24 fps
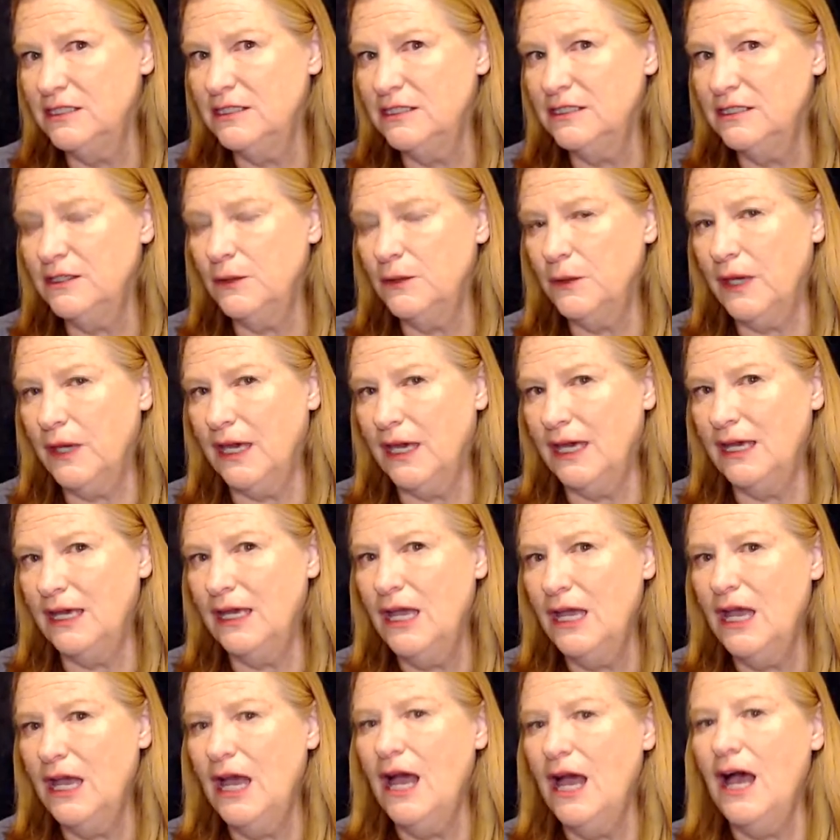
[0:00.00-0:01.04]
Okay?
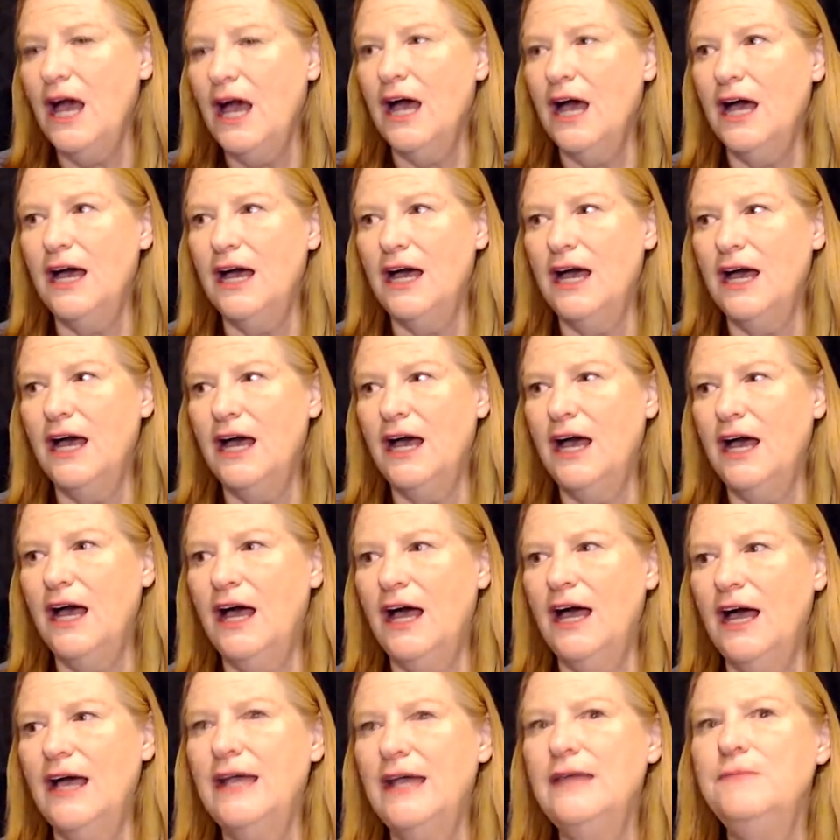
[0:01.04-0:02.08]

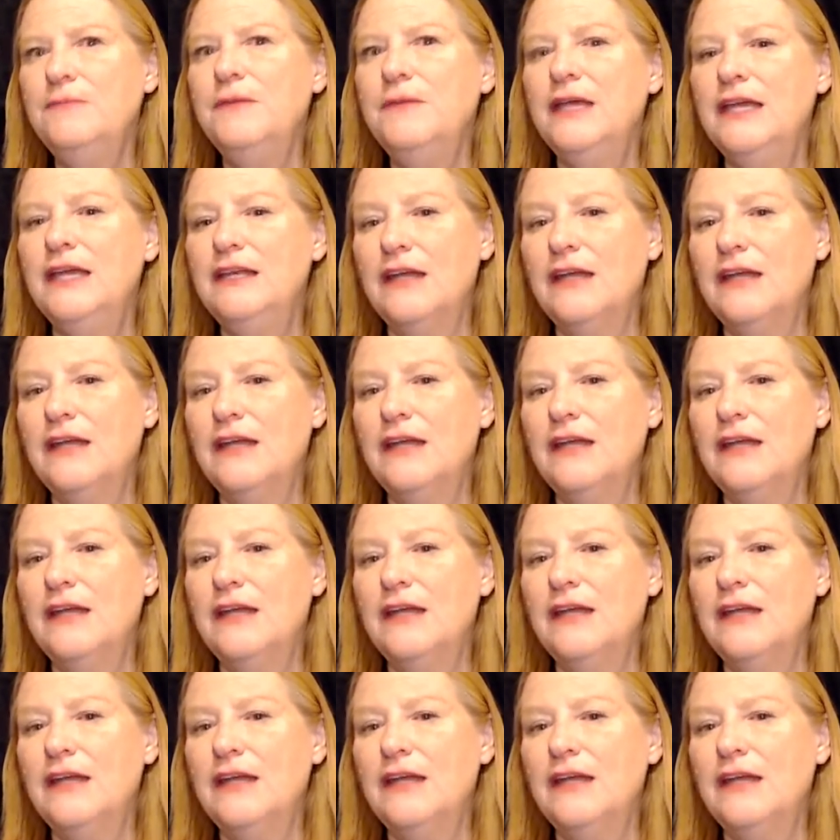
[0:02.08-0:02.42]
I may